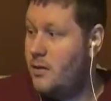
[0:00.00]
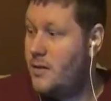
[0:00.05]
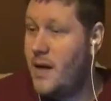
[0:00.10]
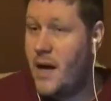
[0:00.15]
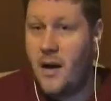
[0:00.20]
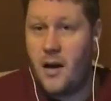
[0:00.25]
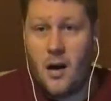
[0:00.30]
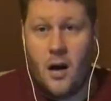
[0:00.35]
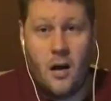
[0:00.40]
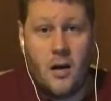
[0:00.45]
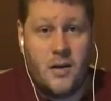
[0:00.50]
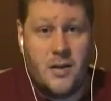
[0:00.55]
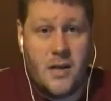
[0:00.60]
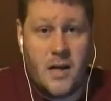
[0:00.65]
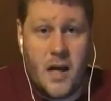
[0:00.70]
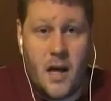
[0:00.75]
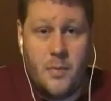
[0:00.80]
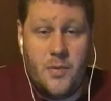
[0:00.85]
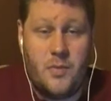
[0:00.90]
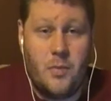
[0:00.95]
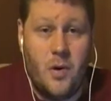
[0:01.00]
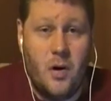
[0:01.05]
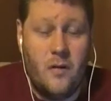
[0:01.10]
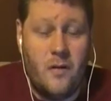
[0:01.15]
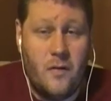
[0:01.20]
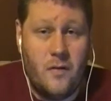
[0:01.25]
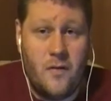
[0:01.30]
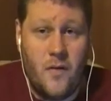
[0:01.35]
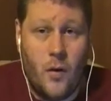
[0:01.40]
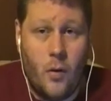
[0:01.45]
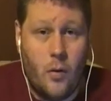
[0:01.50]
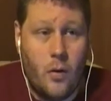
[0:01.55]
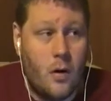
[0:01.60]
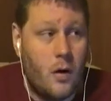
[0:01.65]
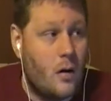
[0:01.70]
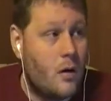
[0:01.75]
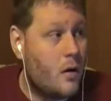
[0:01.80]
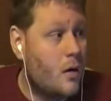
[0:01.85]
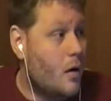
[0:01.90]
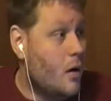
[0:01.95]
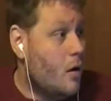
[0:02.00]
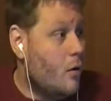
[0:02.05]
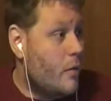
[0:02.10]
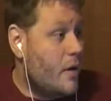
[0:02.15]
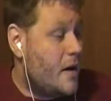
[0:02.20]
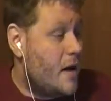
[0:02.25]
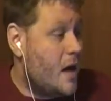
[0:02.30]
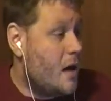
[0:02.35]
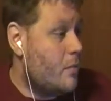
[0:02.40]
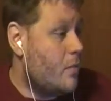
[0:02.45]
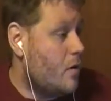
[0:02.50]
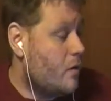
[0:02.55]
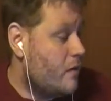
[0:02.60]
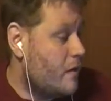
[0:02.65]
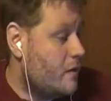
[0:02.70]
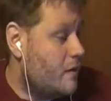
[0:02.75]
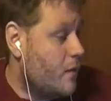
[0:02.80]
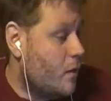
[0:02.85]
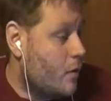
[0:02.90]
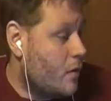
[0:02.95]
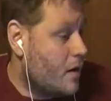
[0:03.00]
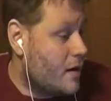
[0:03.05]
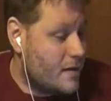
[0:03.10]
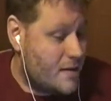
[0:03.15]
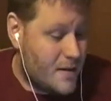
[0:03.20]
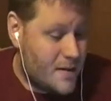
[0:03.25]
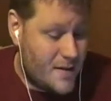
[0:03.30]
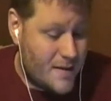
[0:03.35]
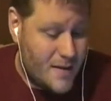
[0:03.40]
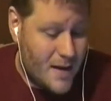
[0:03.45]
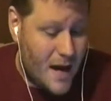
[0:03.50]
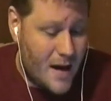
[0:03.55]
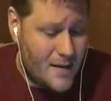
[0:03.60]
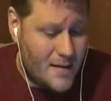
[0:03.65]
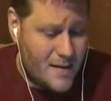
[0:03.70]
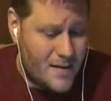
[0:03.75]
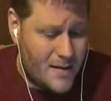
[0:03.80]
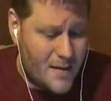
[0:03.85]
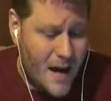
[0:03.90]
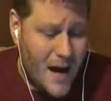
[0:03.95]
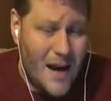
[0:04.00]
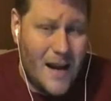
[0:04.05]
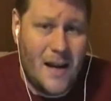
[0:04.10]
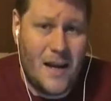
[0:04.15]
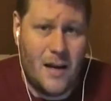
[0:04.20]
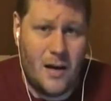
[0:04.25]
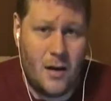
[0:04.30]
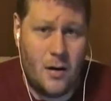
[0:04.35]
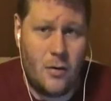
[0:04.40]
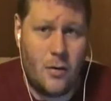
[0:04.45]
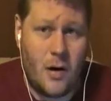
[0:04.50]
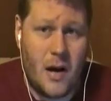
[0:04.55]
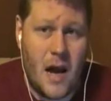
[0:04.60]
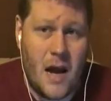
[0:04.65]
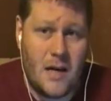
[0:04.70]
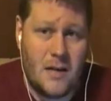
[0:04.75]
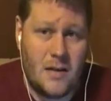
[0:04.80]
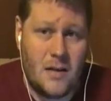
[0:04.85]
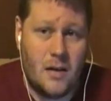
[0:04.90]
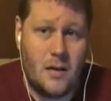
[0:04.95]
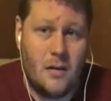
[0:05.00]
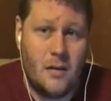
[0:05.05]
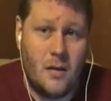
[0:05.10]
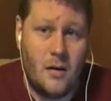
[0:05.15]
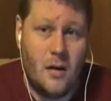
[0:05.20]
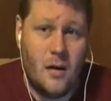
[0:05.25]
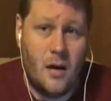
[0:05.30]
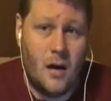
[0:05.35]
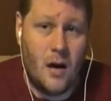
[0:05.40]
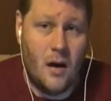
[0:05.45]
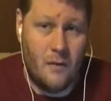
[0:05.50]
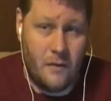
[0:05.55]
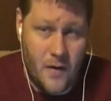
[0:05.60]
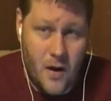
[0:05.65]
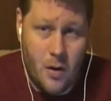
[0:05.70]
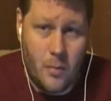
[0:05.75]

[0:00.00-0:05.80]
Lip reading: Technology keeps moving forward. We keep moving forward as a society and a creation of